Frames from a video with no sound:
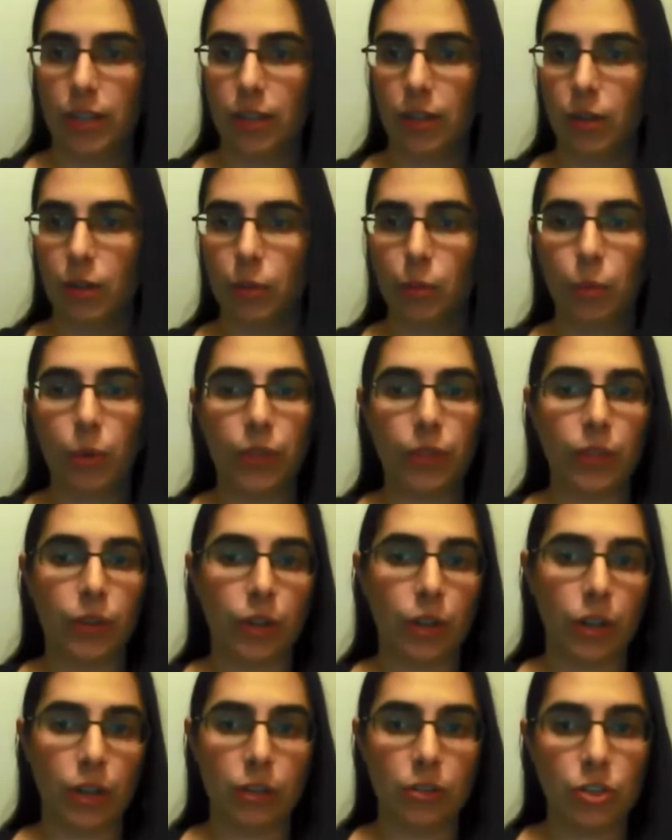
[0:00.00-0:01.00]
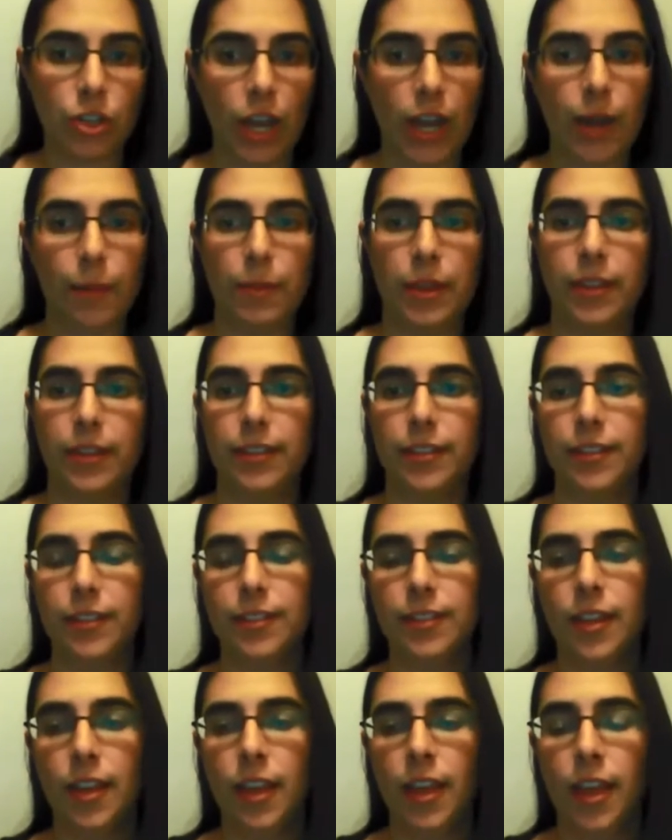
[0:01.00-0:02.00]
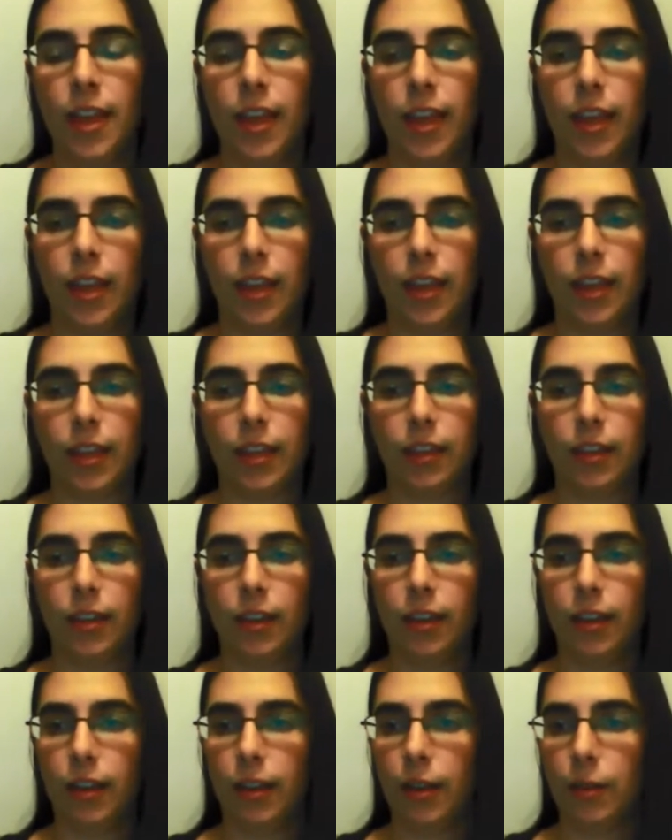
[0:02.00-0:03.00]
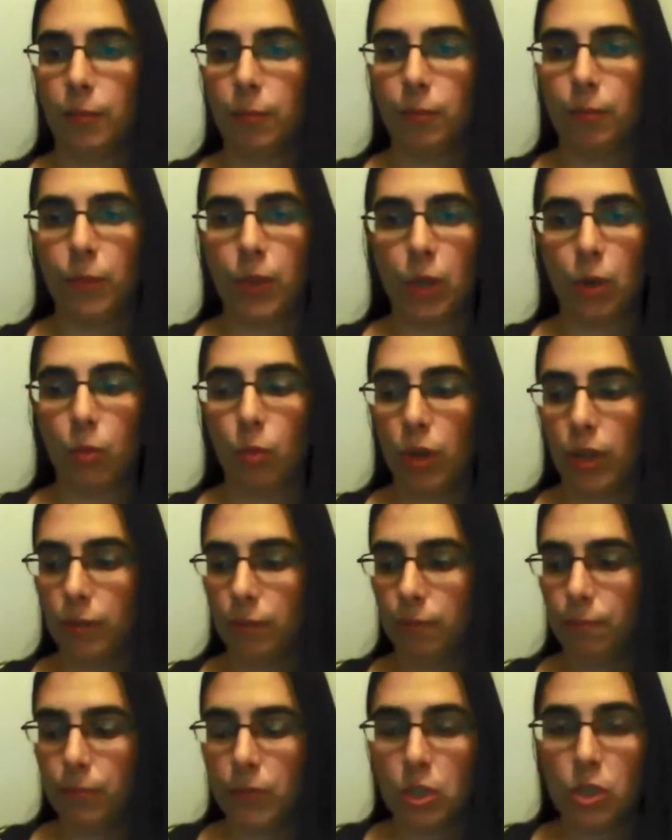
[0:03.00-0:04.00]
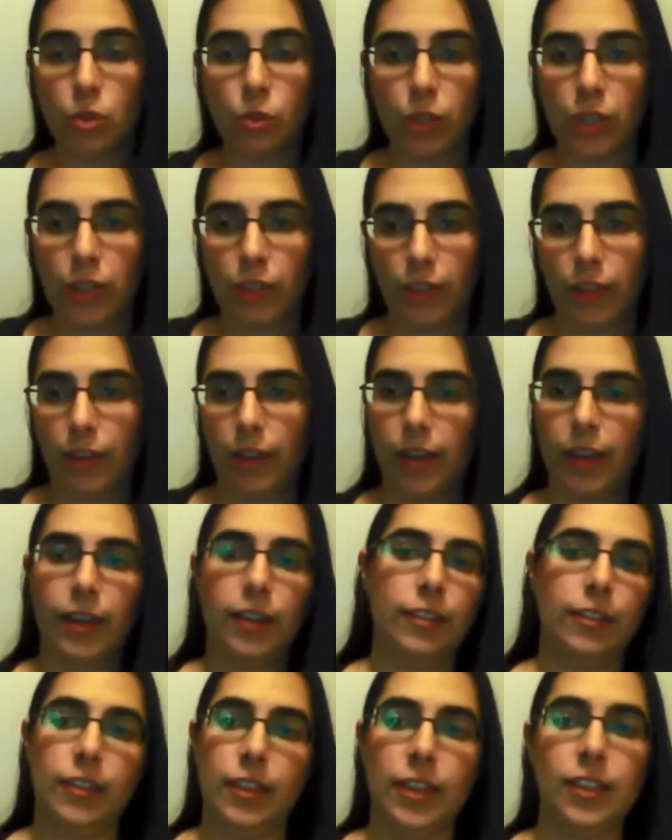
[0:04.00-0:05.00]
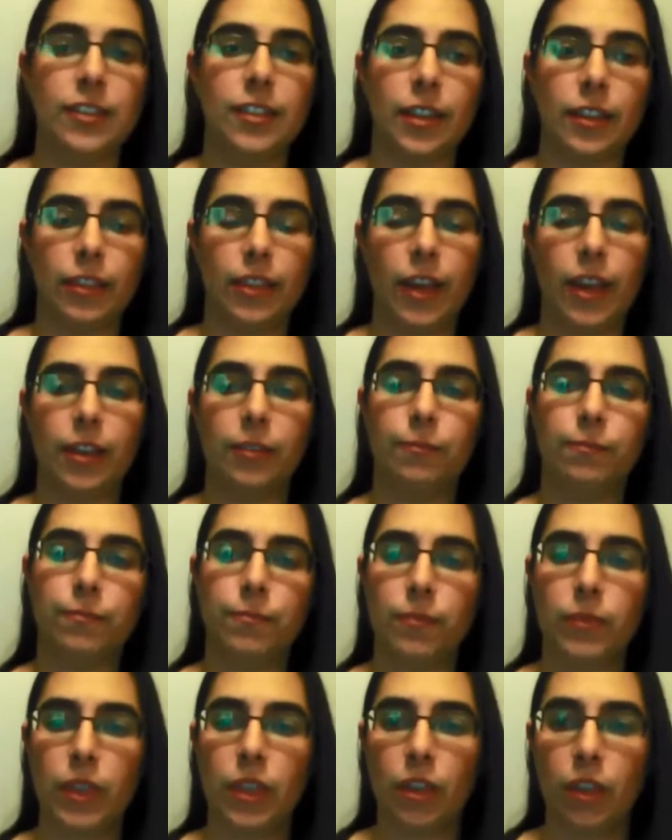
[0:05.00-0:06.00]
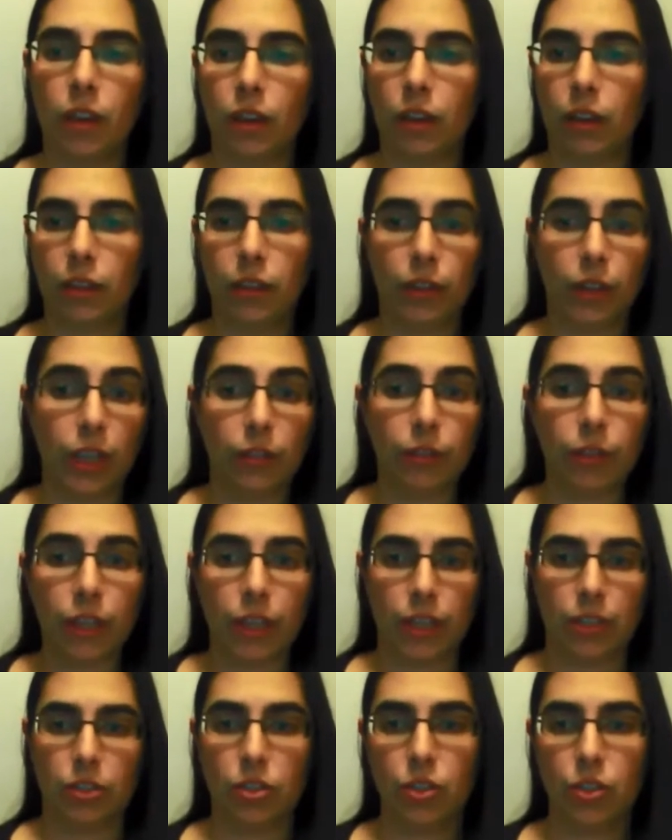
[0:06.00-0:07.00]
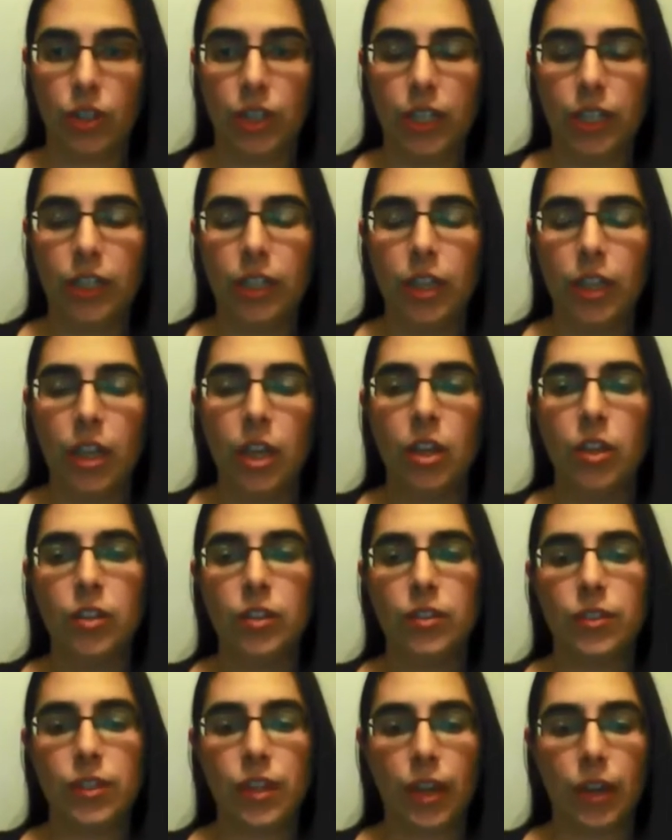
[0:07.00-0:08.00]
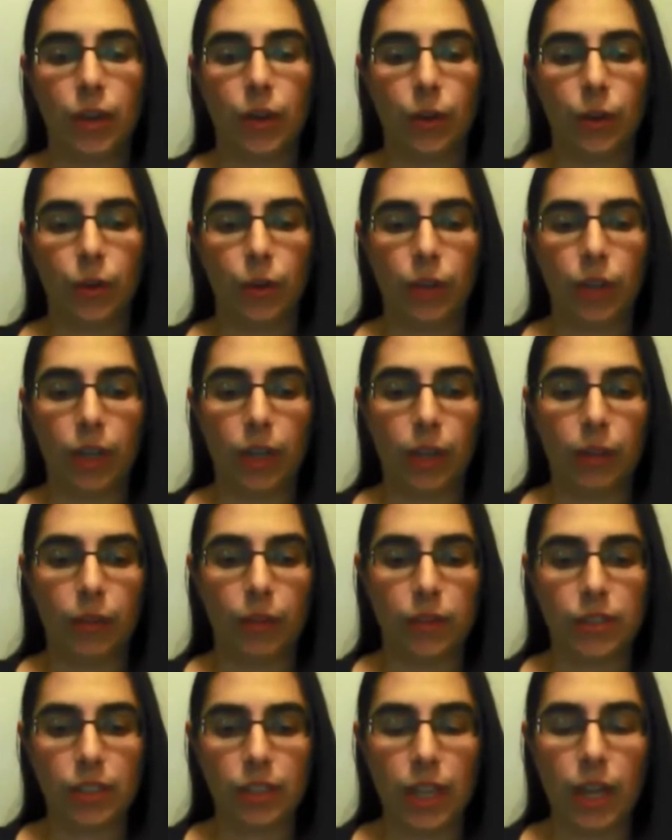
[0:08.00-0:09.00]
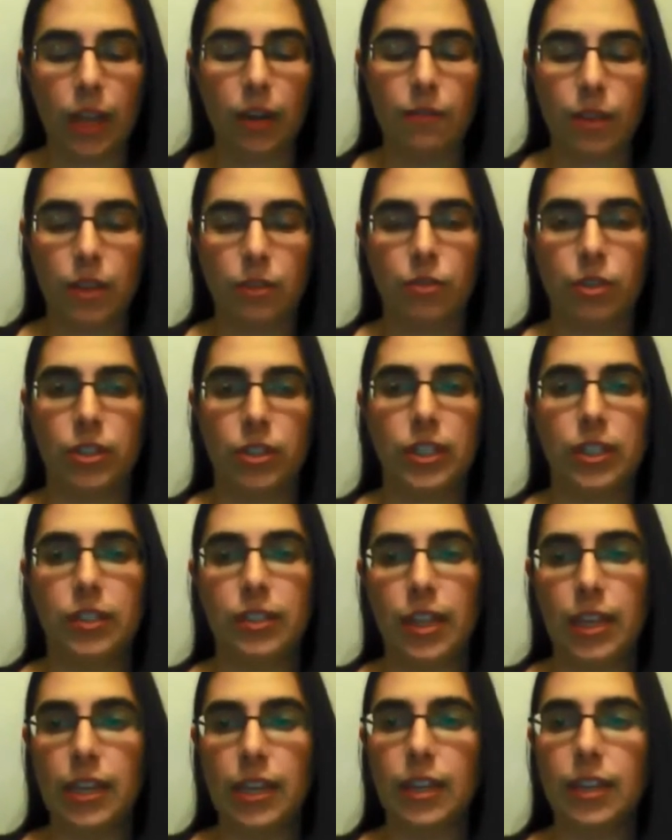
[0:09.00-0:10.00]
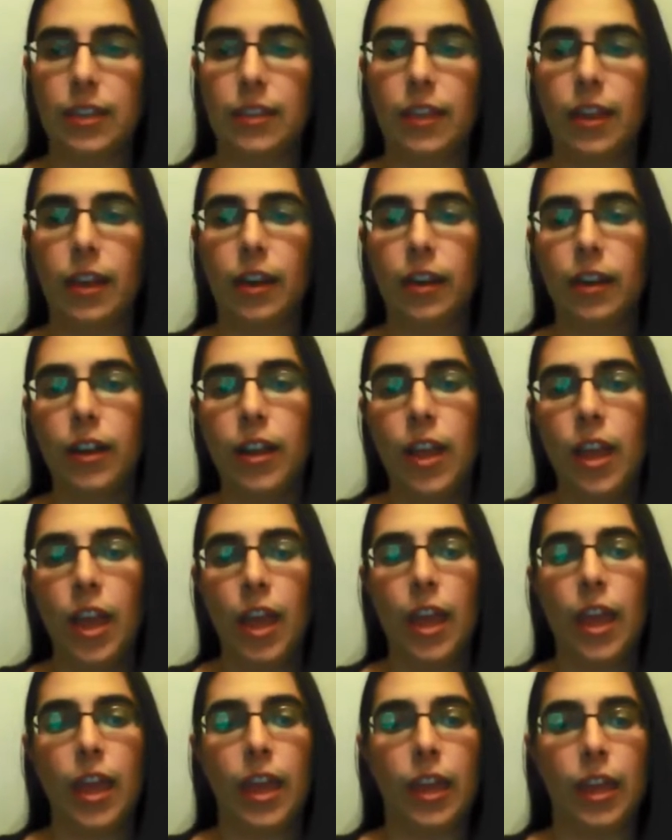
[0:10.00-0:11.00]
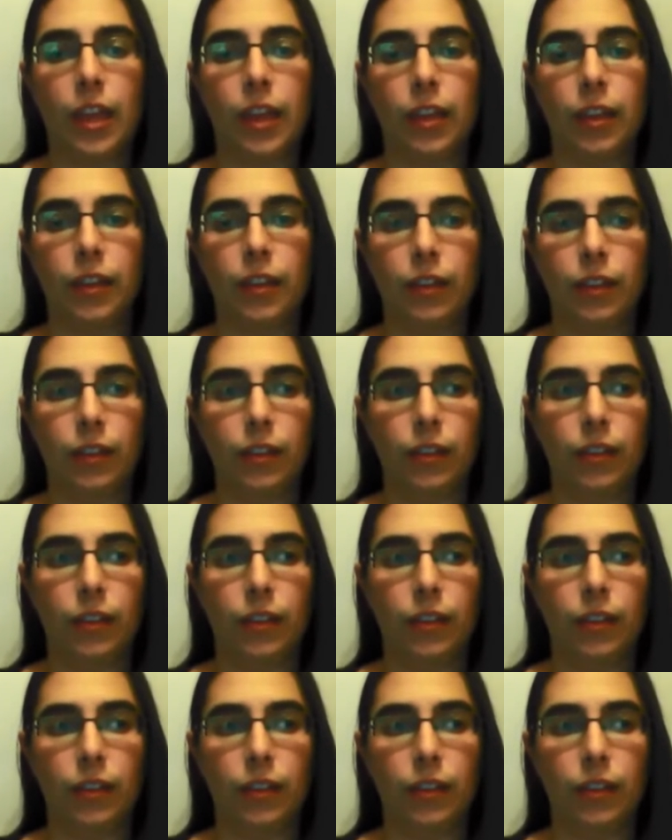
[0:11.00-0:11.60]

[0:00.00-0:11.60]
or what their current job is, and what degree they got and things like that, their giving history. So there's a lot of interesting data in there, and